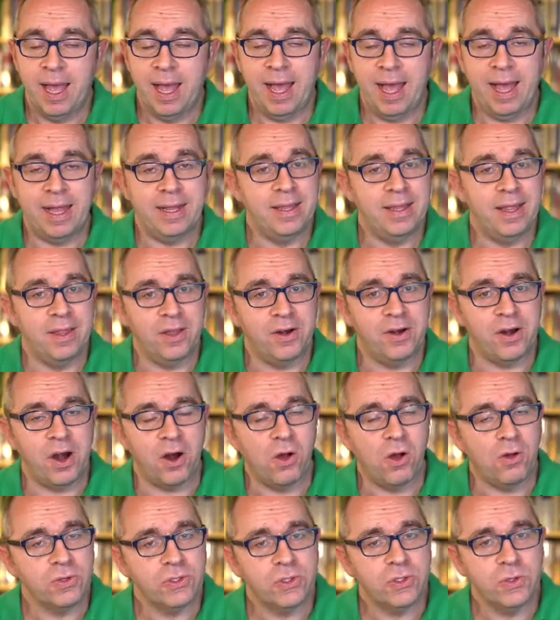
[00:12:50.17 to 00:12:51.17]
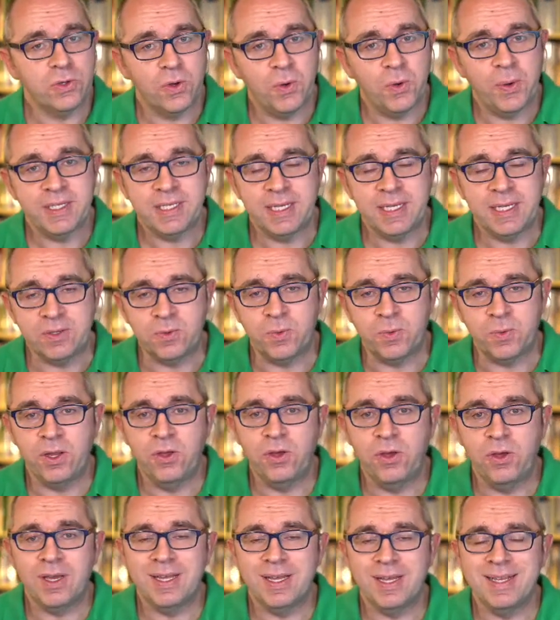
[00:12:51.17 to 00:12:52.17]
And there are also quizzes
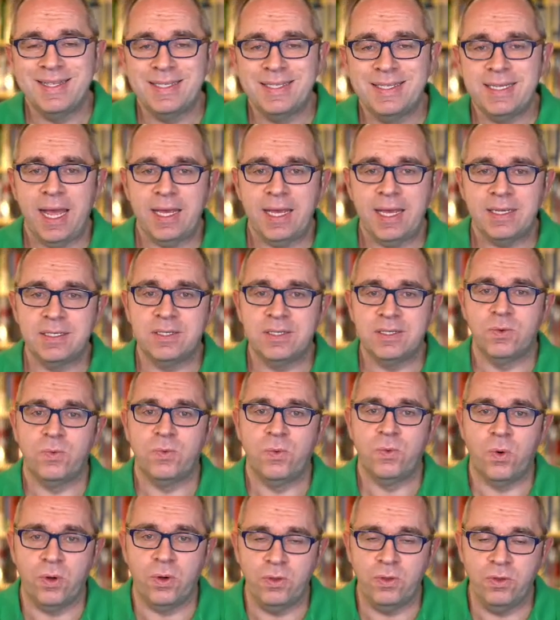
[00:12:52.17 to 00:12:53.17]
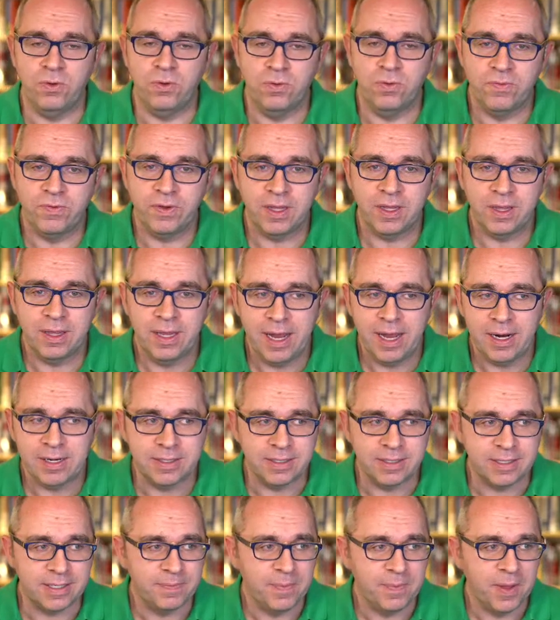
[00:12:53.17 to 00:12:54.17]
where you can test what you've
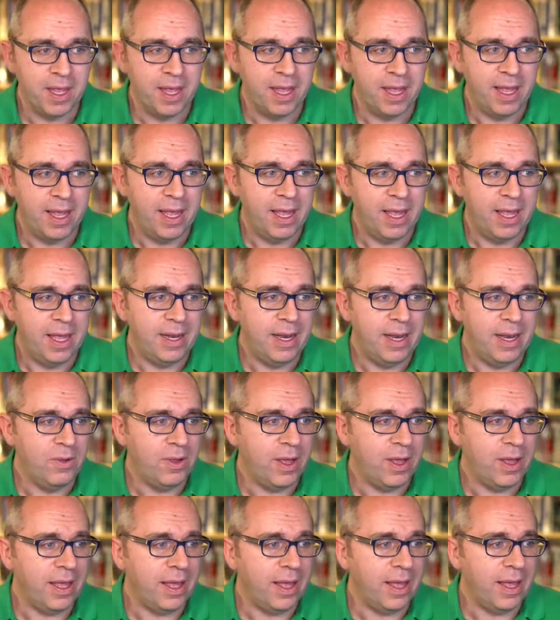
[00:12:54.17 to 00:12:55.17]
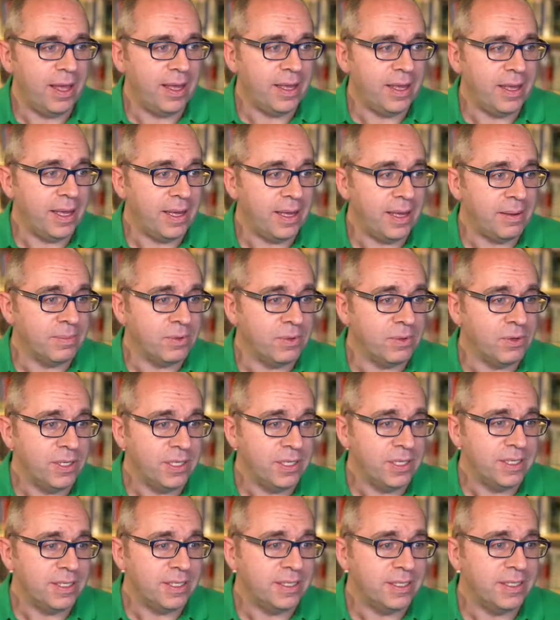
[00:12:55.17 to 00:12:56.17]
learned. Now, I am
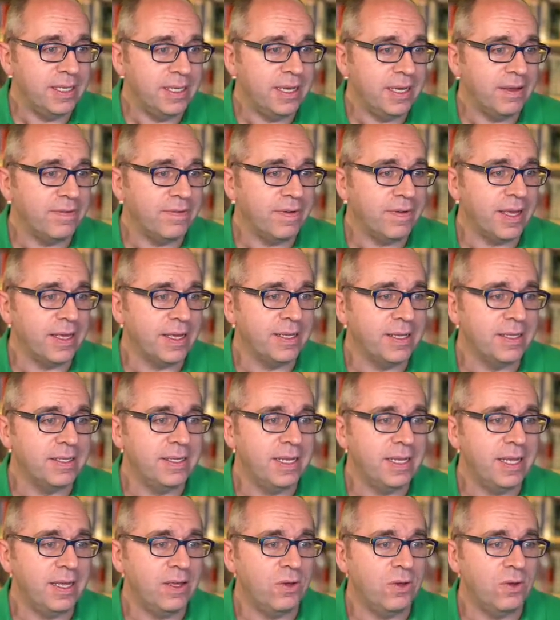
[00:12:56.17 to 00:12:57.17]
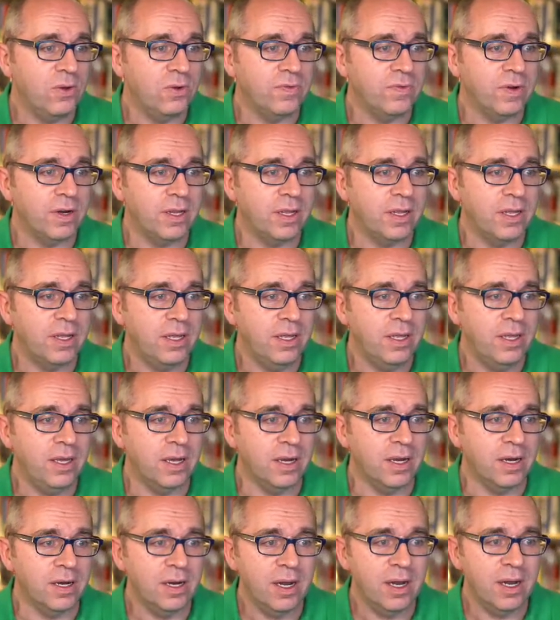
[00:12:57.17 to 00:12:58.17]
going to see if I can take you over
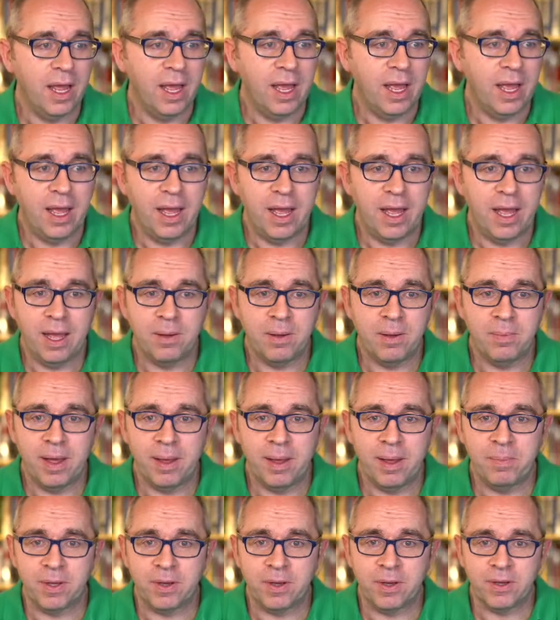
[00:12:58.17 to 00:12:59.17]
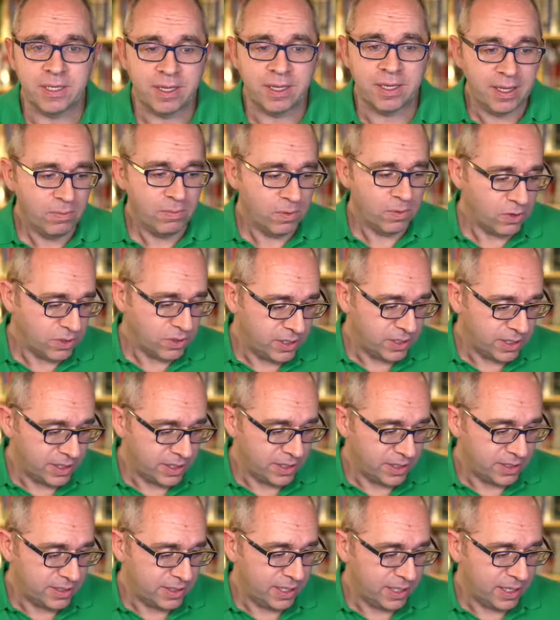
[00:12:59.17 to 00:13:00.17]
here, because I think we're going
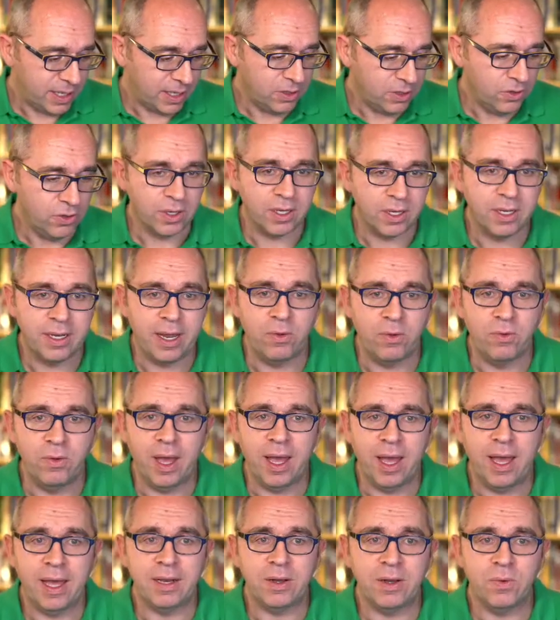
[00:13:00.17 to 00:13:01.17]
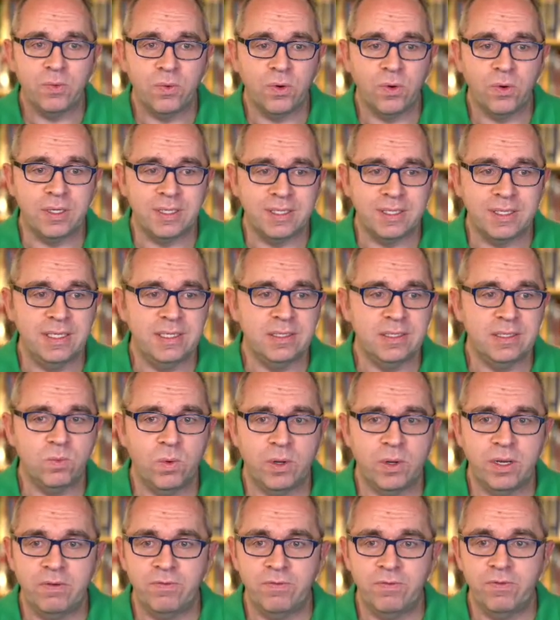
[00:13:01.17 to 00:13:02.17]
to take a look now at what Season
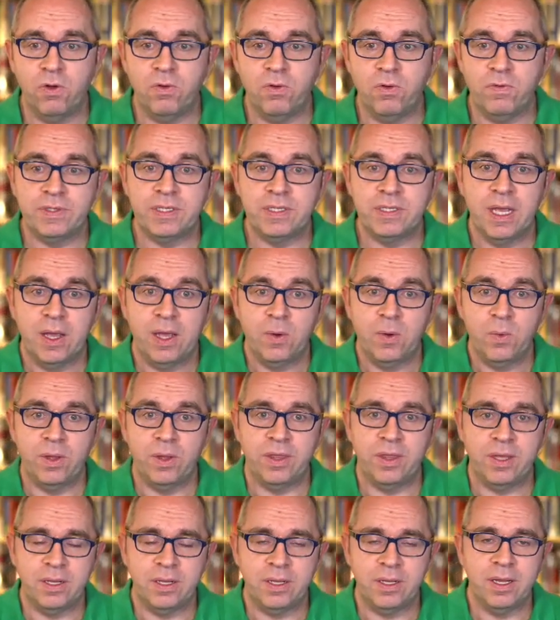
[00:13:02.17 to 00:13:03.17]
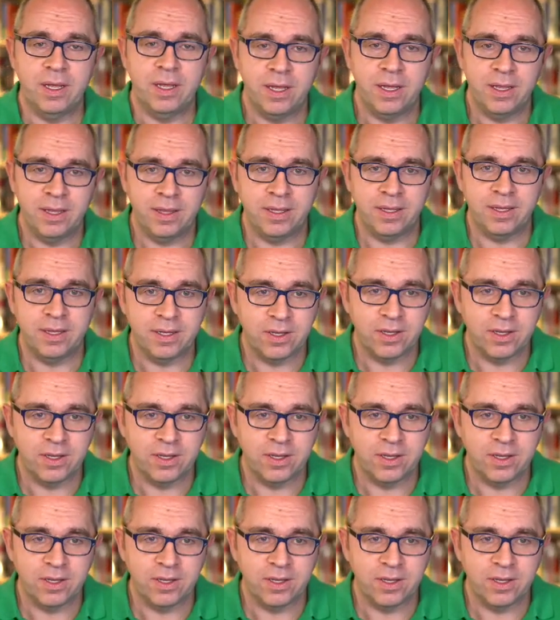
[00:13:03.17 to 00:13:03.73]
1 involves within the